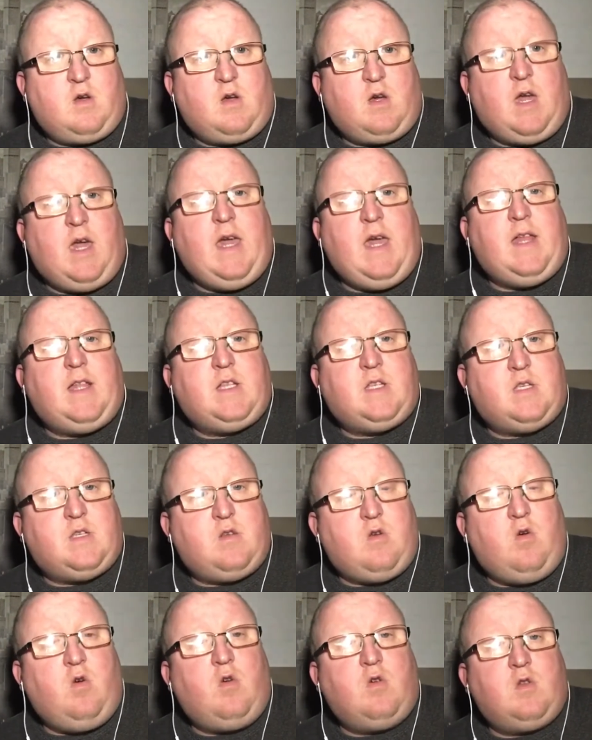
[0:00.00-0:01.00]
kids
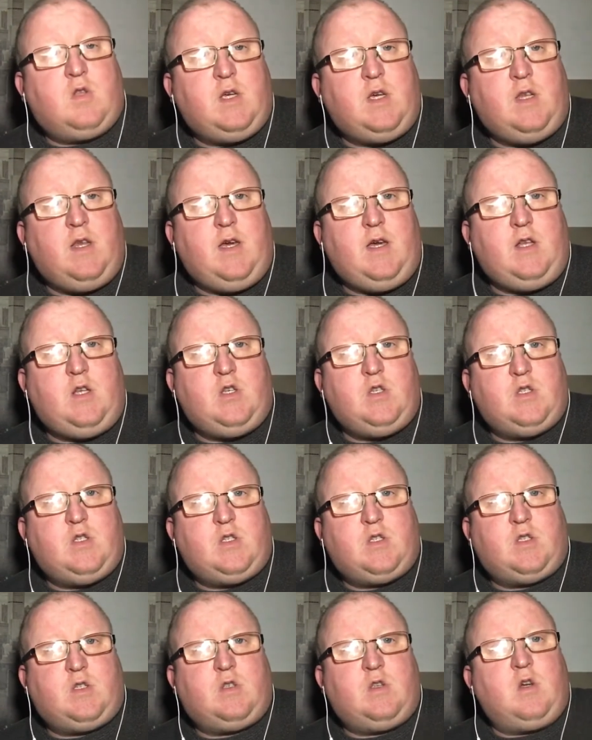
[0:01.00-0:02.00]
or
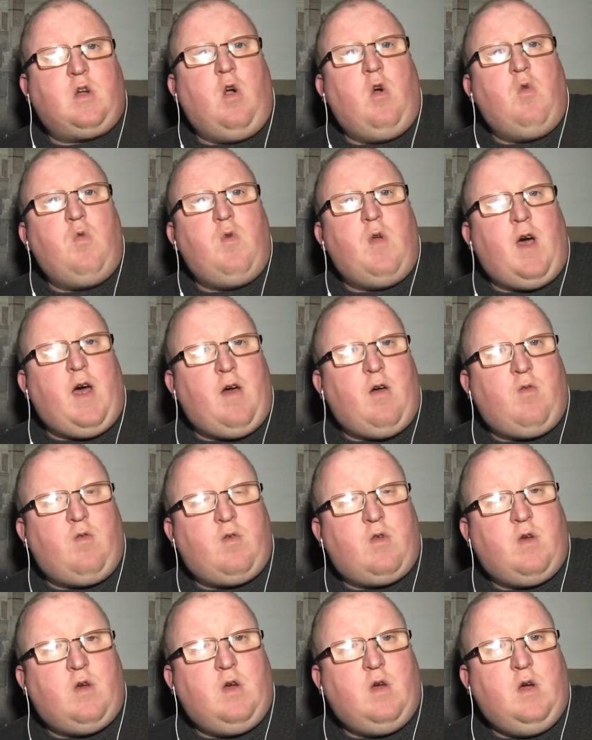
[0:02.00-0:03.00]
teenagers to go round